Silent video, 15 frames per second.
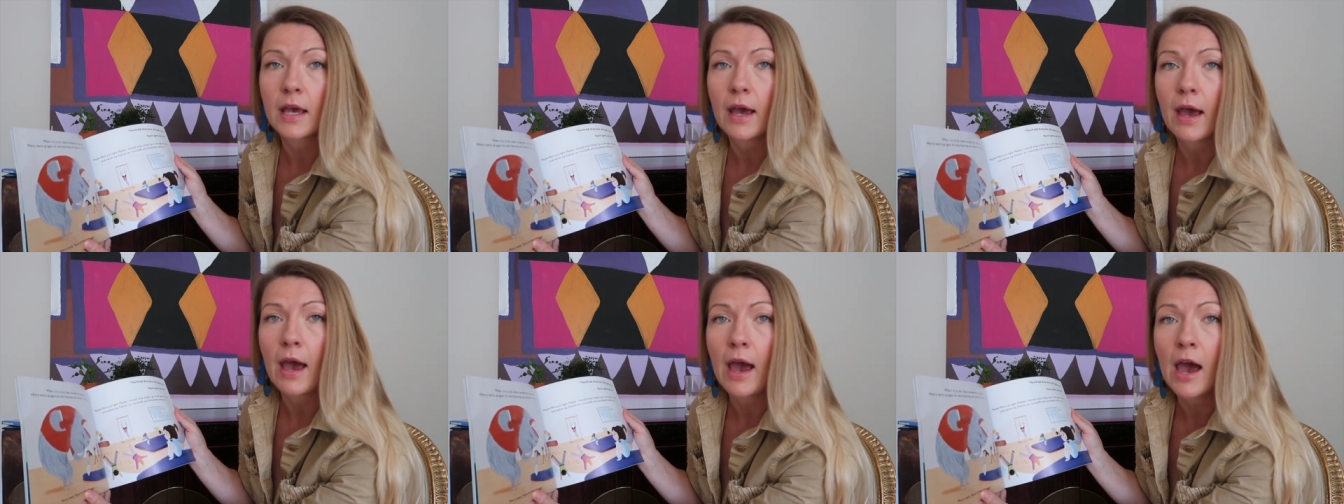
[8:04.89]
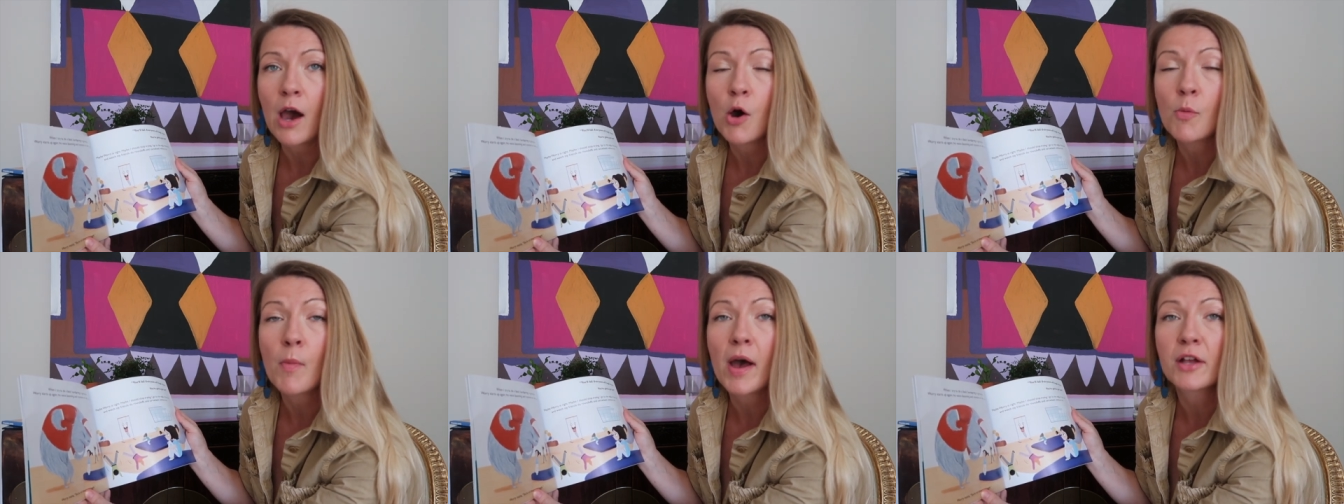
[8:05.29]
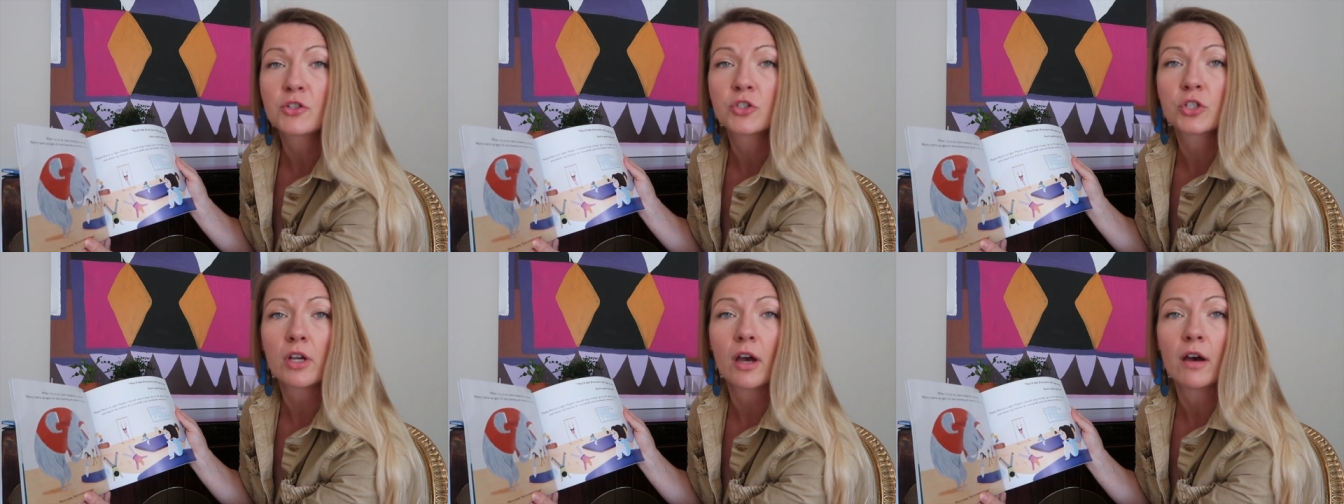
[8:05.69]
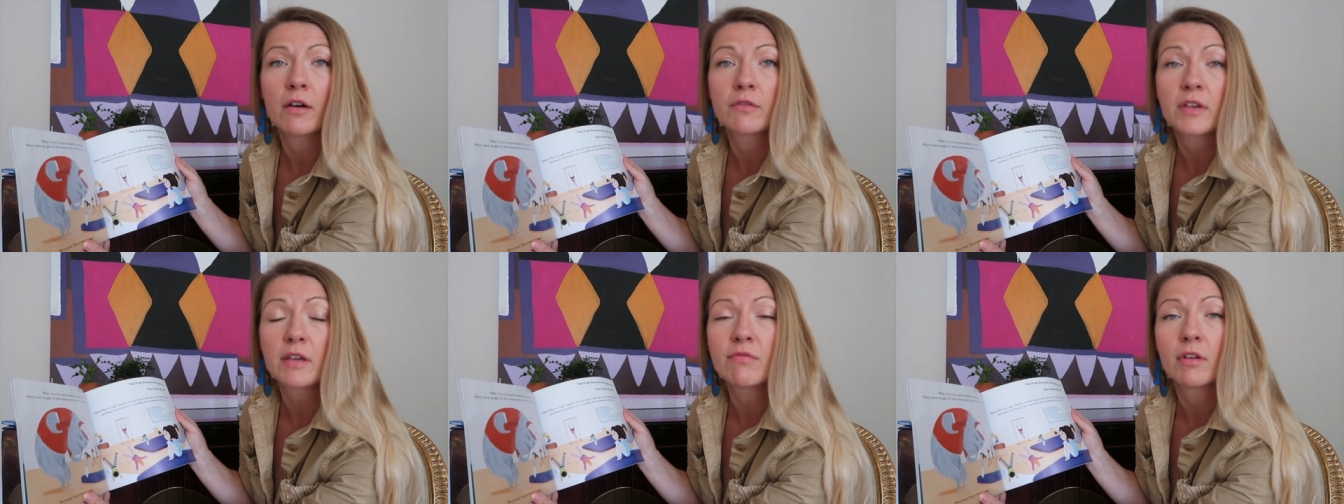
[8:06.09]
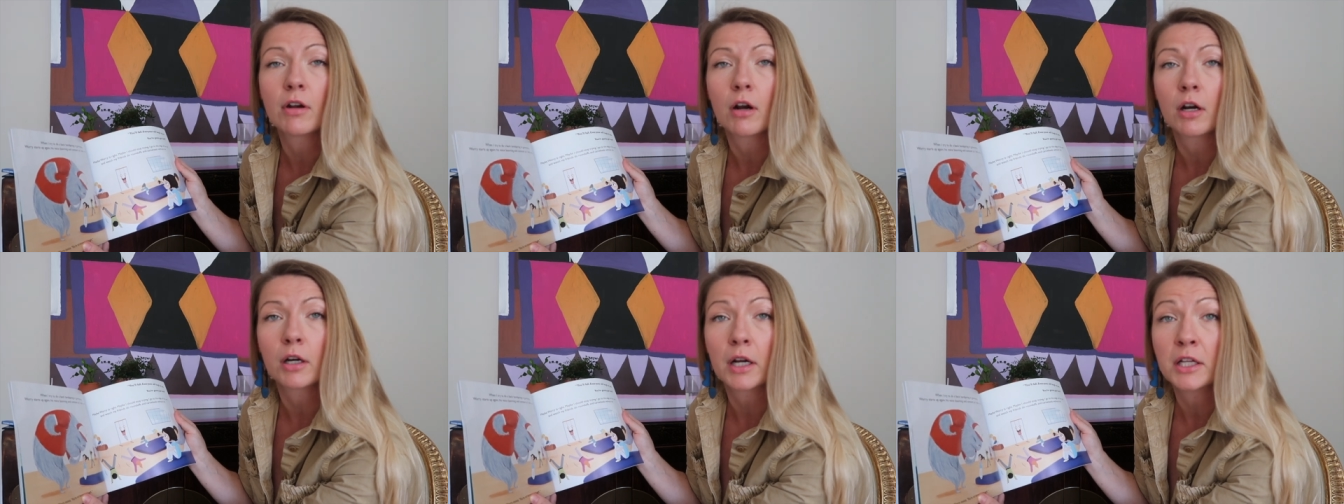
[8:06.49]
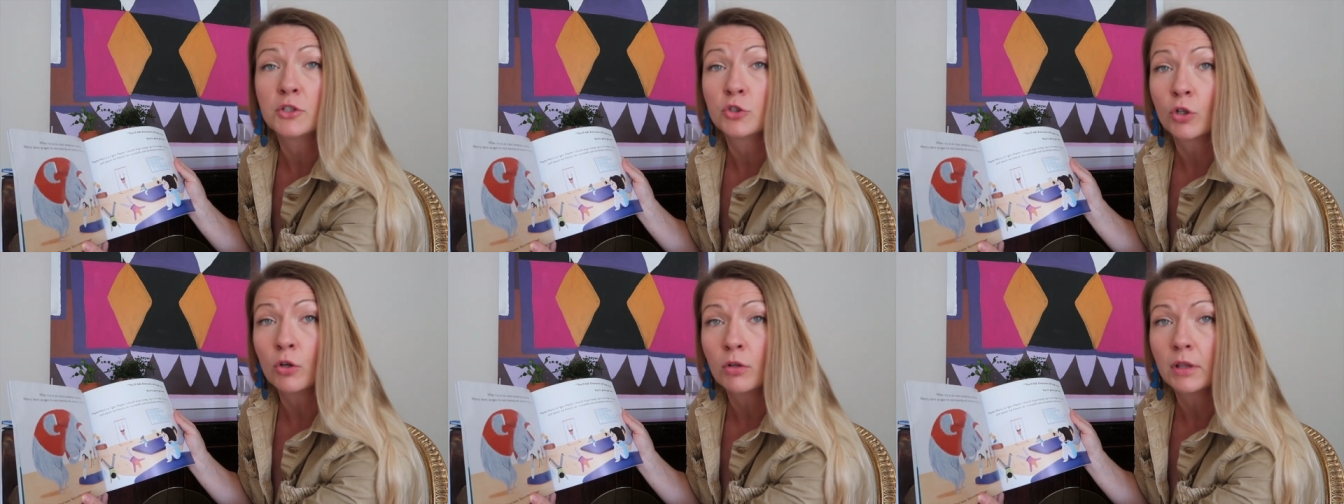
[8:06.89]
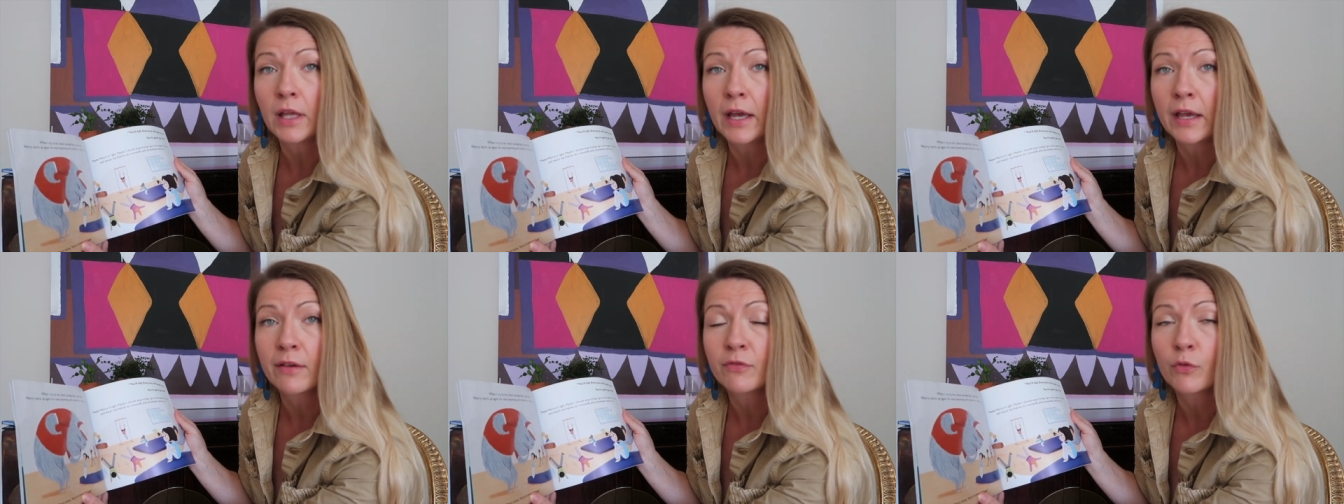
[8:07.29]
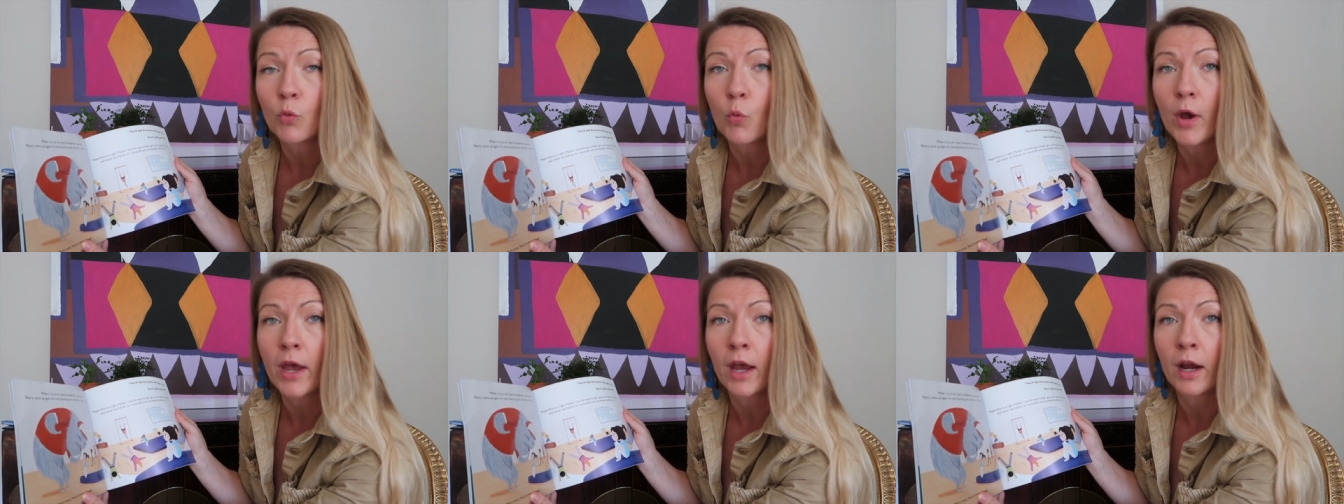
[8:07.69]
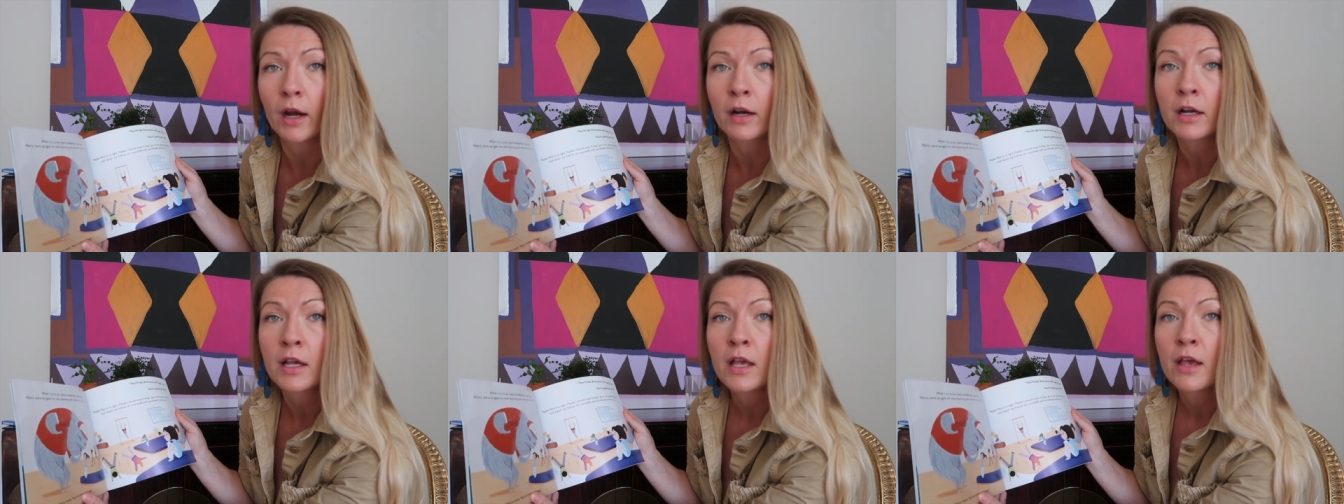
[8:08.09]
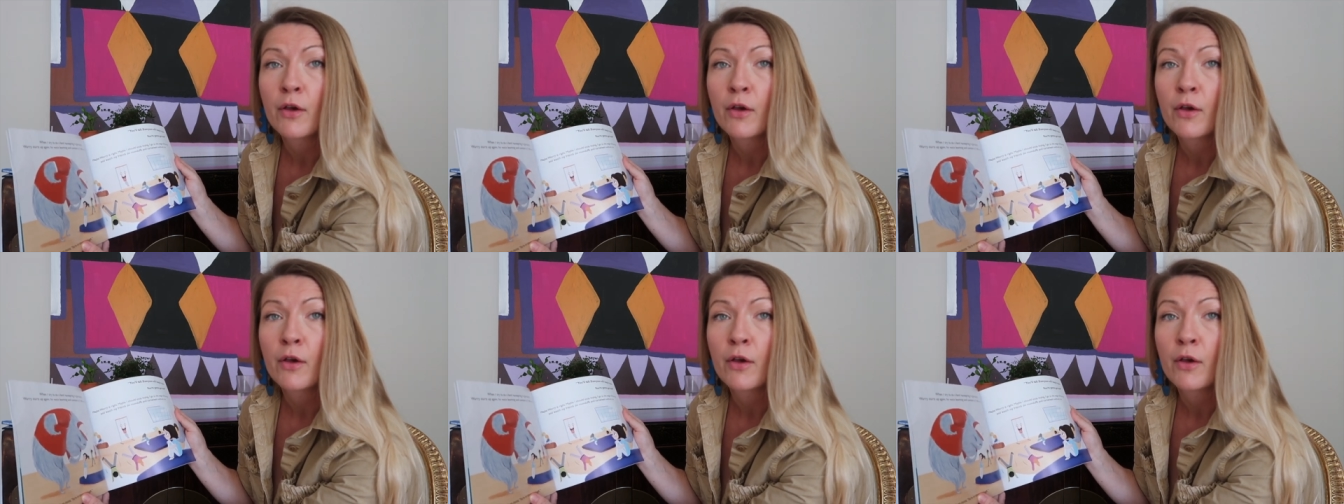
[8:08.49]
How much of even our adult life where